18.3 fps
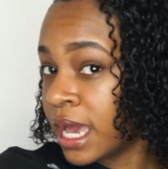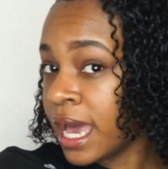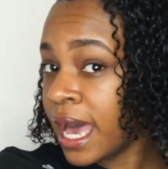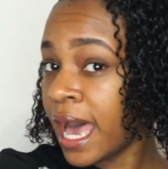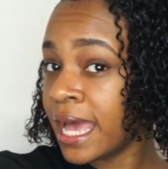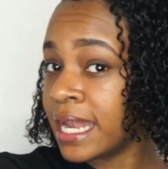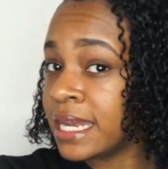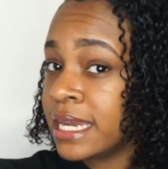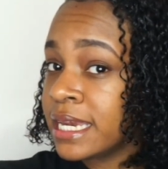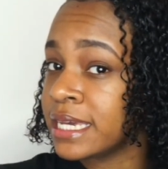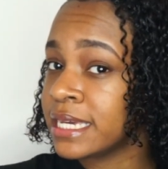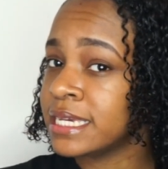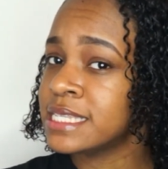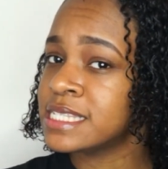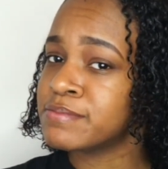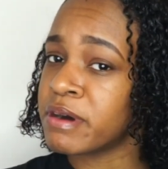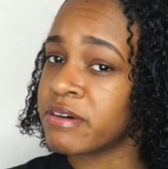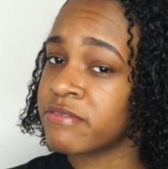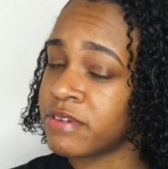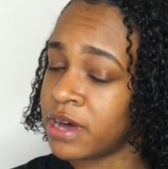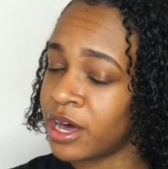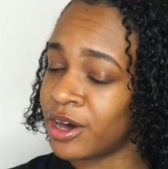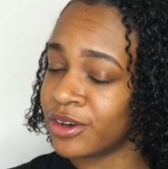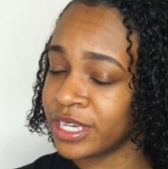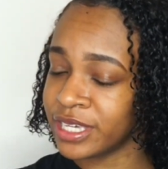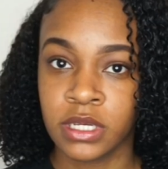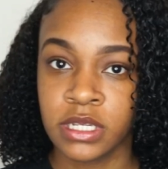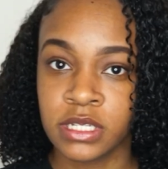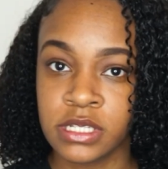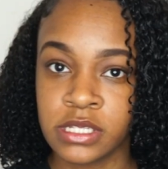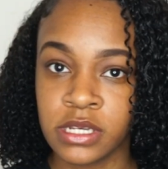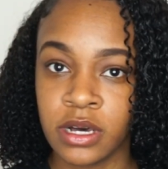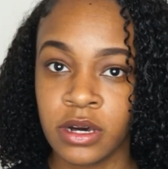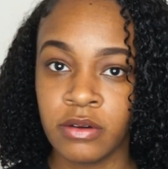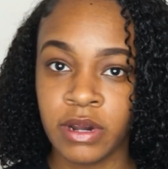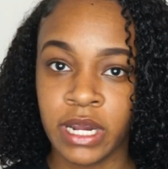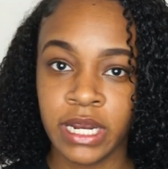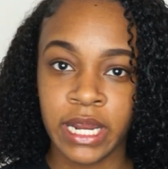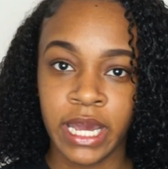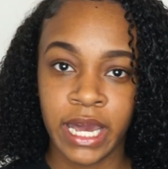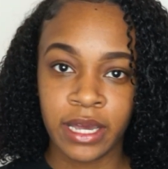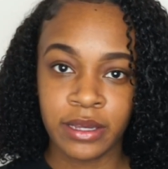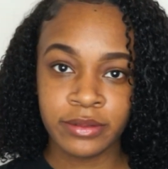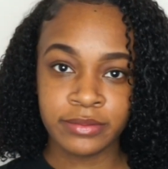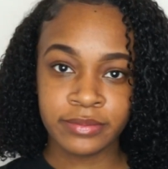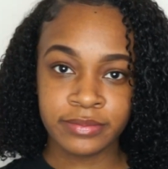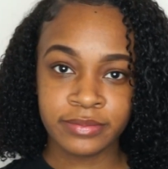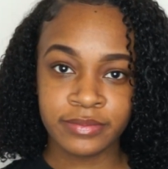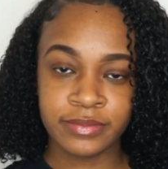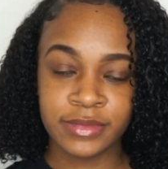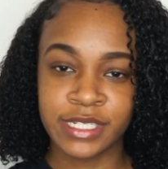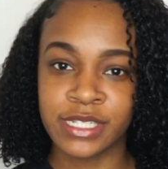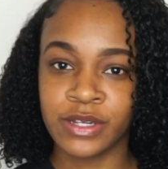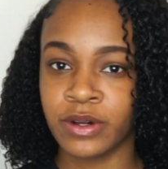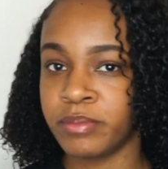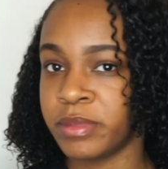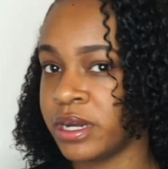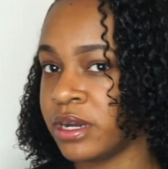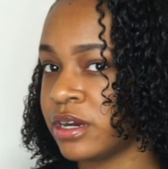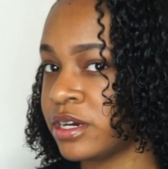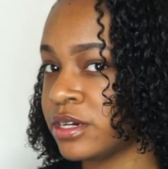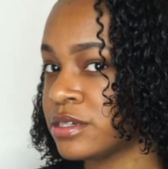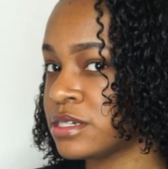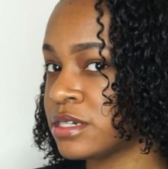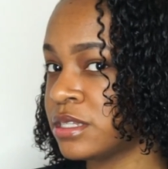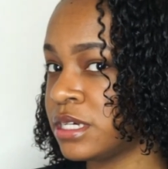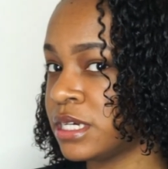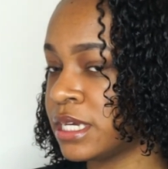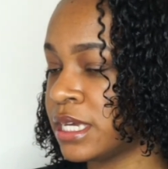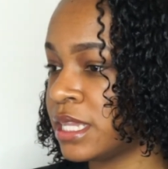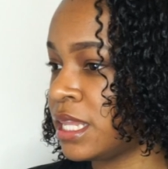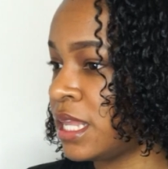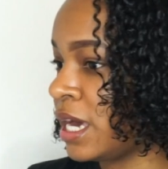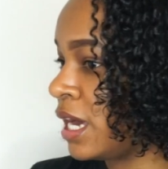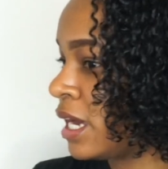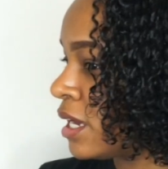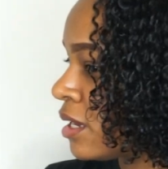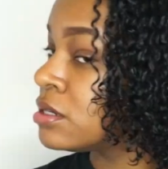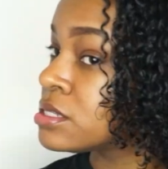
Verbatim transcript: I need my volume. So right now, this is what my curls are looking like.